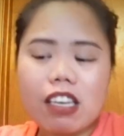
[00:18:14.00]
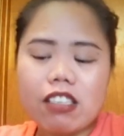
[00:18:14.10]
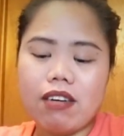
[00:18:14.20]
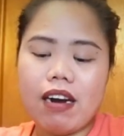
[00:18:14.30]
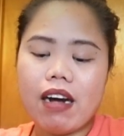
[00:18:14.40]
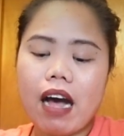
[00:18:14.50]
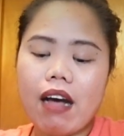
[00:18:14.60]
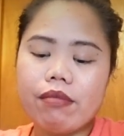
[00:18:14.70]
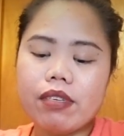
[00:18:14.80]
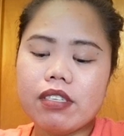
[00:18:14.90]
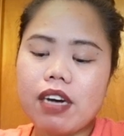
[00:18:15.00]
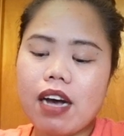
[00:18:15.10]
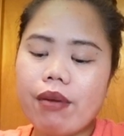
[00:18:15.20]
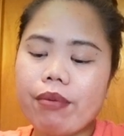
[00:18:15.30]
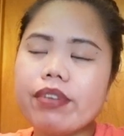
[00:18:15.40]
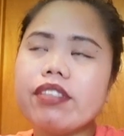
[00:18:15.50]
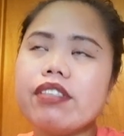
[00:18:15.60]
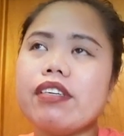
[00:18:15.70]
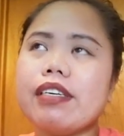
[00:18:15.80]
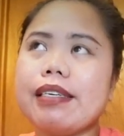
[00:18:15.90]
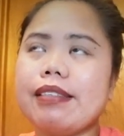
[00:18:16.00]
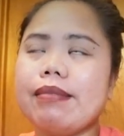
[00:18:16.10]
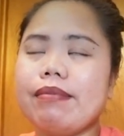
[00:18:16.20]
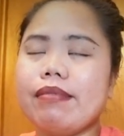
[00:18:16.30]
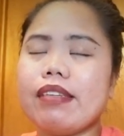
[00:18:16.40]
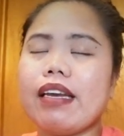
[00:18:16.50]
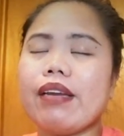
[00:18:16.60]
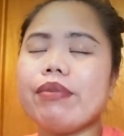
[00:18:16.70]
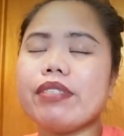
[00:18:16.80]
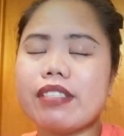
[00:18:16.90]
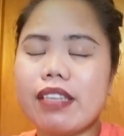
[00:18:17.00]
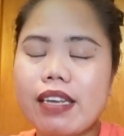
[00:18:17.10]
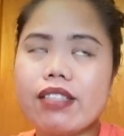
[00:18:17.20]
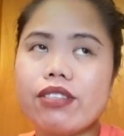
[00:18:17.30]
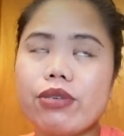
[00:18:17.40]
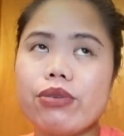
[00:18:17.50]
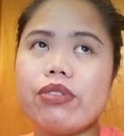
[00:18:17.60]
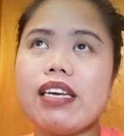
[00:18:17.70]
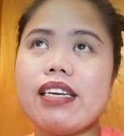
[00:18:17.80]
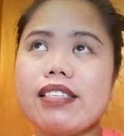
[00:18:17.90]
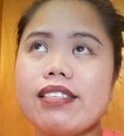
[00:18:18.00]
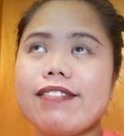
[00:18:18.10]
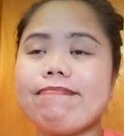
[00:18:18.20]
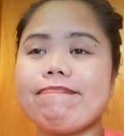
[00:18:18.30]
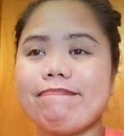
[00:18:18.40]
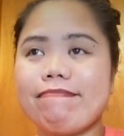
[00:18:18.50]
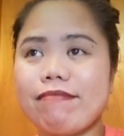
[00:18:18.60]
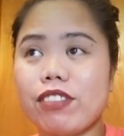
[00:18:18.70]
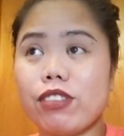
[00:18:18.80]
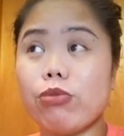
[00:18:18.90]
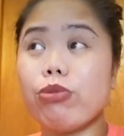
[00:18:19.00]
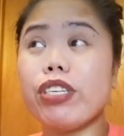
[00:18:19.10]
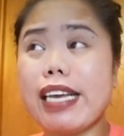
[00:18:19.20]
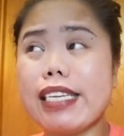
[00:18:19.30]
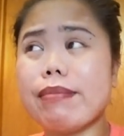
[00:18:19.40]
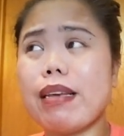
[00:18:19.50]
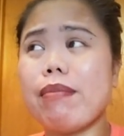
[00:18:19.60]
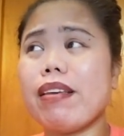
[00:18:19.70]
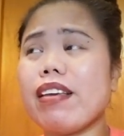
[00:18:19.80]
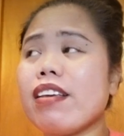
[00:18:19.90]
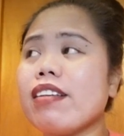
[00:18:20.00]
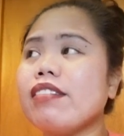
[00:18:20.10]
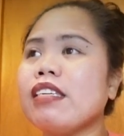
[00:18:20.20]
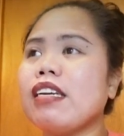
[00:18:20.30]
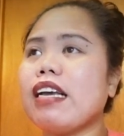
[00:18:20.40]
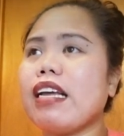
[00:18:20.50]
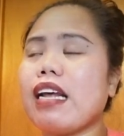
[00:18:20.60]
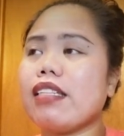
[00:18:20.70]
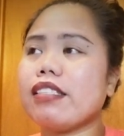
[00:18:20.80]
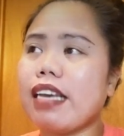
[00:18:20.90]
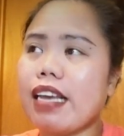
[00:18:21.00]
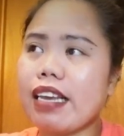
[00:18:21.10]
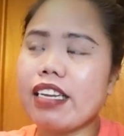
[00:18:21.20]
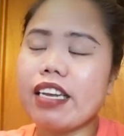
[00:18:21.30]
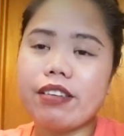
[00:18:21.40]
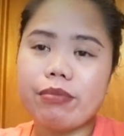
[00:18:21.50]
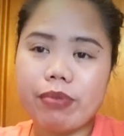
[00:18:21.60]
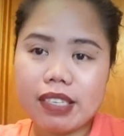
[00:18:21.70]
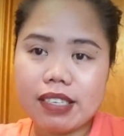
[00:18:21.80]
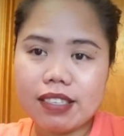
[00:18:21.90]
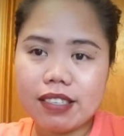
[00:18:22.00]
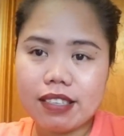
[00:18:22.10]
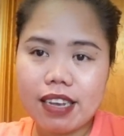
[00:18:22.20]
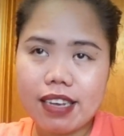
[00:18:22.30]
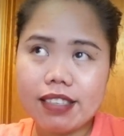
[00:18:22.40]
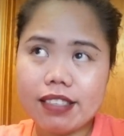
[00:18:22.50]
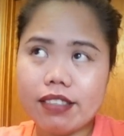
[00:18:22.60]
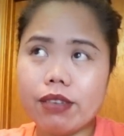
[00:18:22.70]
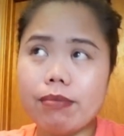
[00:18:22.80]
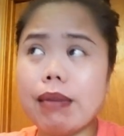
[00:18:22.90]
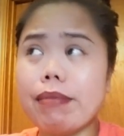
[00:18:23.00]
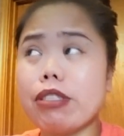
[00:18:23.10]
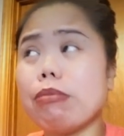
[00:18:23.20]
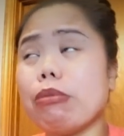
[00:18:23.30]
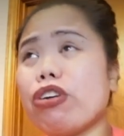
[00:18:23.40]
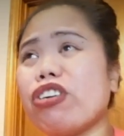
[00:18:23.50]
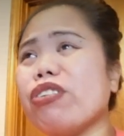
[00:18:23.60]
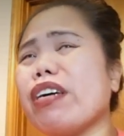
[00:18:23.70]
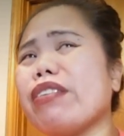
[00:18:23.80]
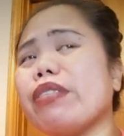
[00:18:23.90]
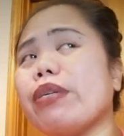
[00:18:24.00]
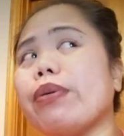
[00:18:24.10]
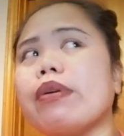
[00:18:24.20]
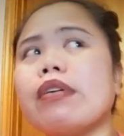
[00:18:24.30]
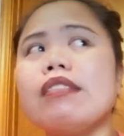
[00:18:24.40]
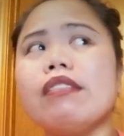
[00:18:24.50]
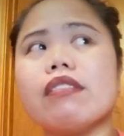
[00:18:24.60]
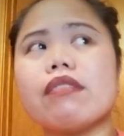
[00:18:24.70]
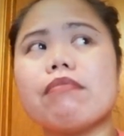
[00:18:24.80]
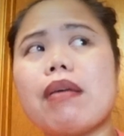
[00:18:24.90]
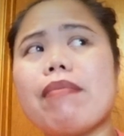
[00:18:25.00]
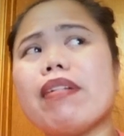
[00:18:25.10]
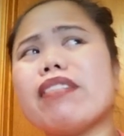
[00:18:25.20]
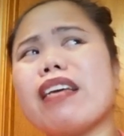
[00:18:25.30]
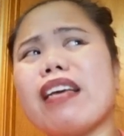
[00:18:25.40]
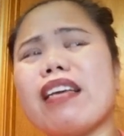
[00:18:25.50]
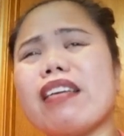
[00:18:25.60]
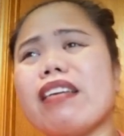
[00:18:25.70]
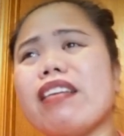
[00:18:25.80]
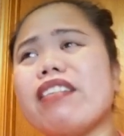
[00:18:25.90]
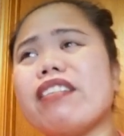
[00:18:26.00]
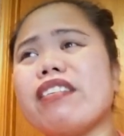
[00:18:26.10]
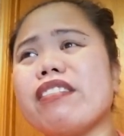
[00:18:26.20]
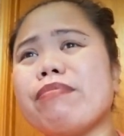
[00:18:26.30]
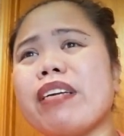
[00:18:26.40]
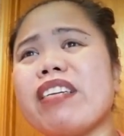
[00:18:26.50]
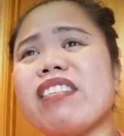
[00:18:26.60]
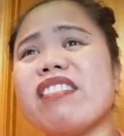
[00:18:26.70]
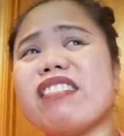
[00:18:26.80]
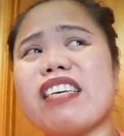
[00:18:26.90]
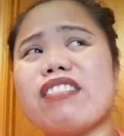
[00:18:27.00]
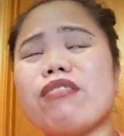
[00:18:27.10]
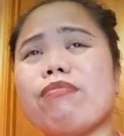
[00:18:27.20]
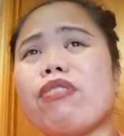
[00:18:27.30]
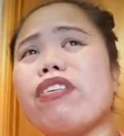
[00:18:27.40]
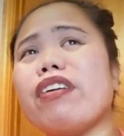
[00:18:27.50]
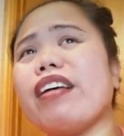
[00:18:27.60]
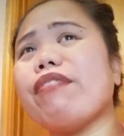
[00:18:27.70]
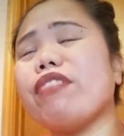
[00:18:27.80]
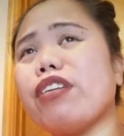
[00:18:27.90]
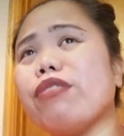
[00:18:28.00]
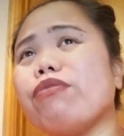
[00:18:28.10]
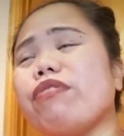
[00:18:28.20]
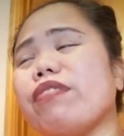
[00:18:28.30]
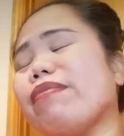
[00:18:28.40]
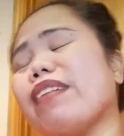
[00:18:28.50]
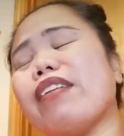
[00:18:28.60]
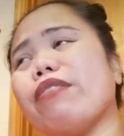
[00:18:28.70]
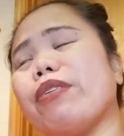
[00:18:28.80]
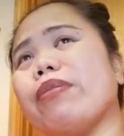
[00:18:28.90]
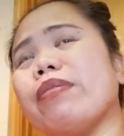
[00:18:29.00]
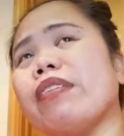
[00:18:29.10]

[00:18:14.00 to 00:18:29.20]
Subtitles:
so I will see 2 days, 2 more days maybe, and I'll take another pregnancy test, or maybe tomorrow, I don't know. Maybe I'll take another pregnancy test tomorrow. I don't know.